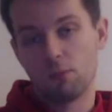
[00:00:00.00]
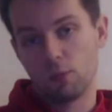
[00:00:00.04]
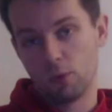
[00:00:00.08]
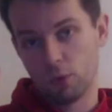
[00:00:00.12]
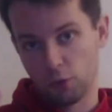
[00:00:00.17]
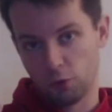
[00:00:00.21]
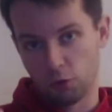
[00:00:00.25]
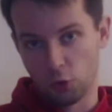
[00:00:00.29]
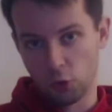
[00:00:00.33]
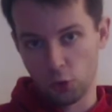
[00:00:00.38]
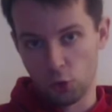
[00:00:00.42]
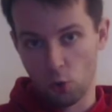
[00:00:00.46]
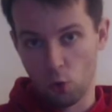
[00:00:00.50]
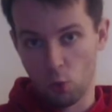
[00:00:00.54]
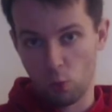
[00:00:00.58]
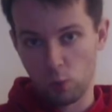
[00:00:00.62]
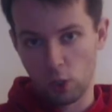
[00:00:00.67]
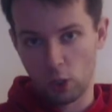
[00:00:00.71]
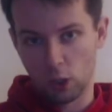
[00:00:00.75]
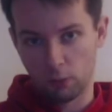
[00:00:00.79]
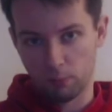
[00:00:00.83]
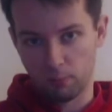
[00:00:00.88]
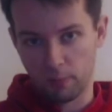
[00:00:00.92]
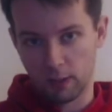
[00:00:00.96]
for your
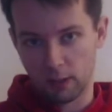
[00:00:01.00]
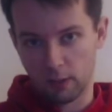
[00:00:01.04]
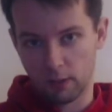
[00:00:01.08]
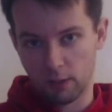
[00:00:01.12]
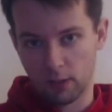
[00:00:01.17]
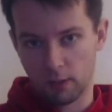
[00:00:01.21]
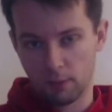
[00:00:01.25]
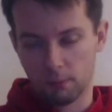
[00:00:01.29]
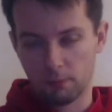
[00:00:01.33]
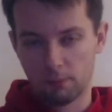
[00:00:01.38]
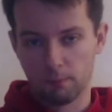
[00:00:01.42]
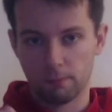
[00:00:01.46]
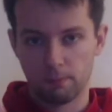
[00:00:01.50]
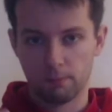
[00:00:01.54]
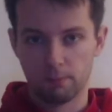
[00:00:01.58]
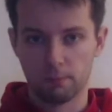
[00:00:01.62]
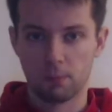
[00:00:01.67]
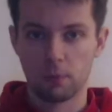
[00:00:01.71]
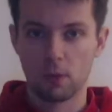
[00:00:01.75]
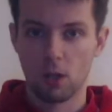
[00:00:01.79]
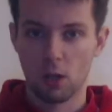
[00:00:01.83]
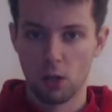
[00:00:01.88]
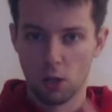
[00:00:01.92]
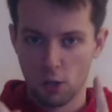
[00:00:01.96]
world building.
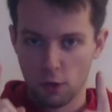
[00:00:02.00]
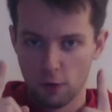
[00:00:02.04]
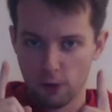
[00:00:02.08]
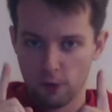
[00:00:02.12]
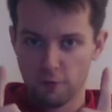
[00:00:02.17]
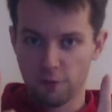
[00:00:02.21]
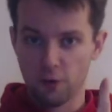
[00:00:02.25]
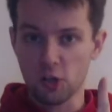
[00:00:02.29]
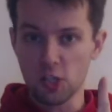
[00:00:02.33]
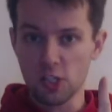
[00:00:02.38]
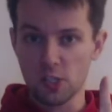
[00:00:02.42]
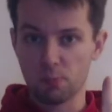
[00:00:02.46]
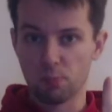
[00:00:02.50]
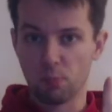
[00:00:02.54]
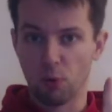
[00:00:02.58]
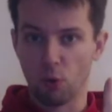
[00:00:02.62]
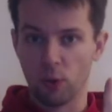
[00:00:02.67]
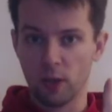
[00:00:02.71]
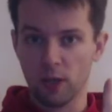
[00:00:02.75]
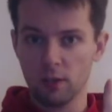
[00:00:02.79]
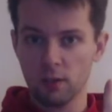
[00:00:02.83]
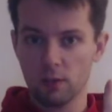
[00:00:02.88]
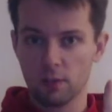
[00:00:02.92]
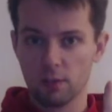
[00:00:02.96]
First
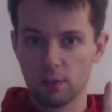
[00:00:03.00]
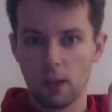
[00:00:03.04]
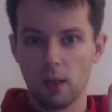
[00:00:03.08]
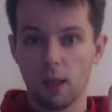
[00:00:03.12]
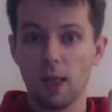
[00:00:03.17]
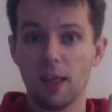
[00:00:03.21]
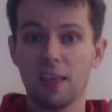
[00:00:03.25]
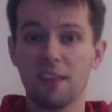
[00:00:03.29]
point